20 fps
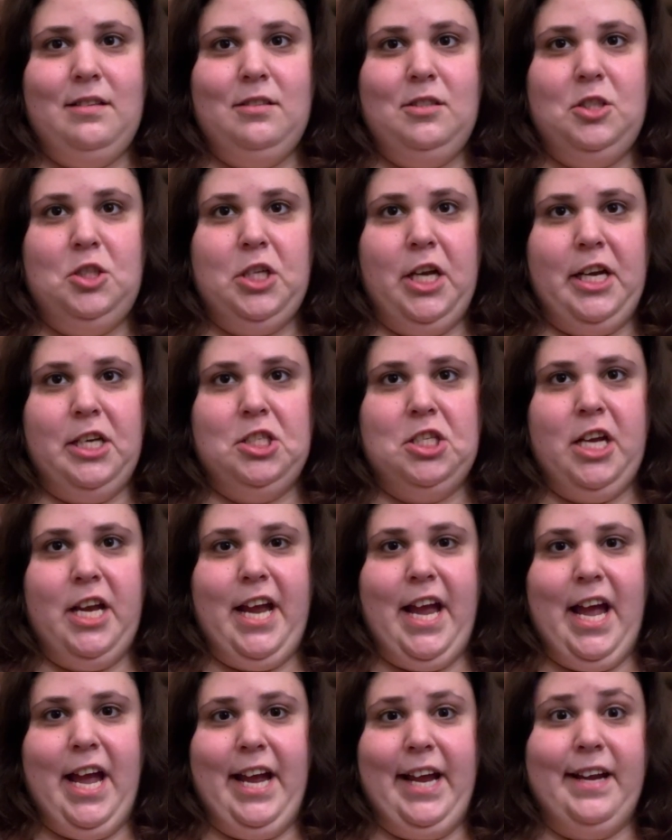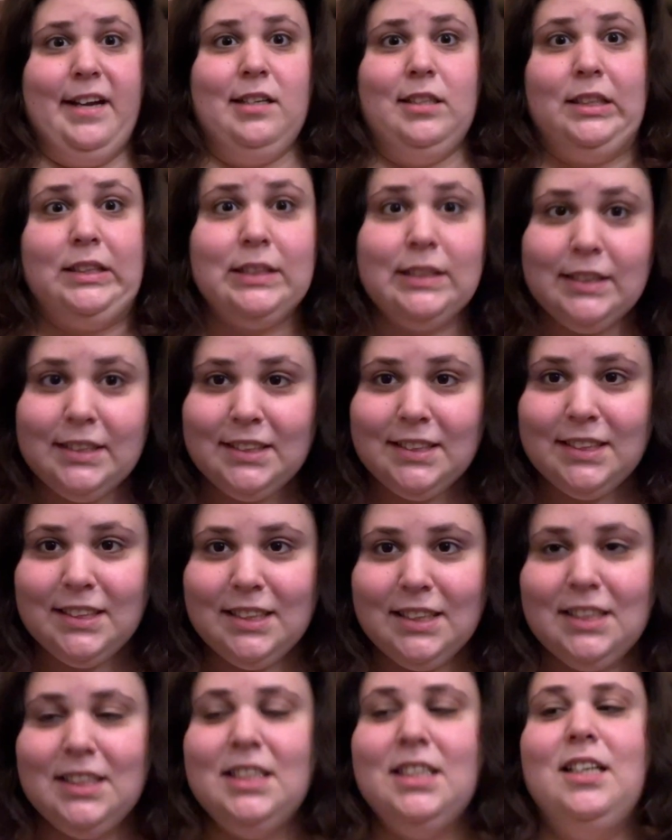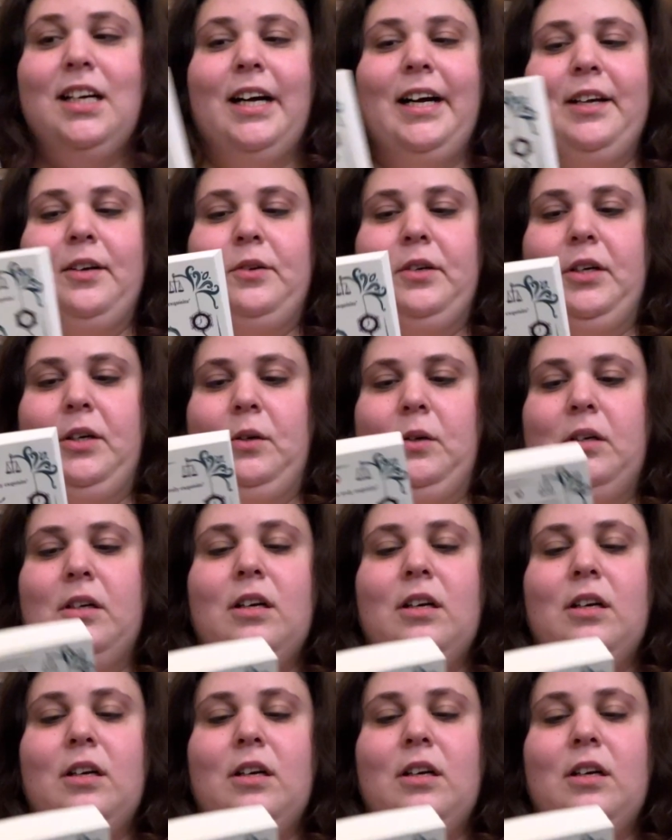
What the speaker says: J.J.A. I don't know.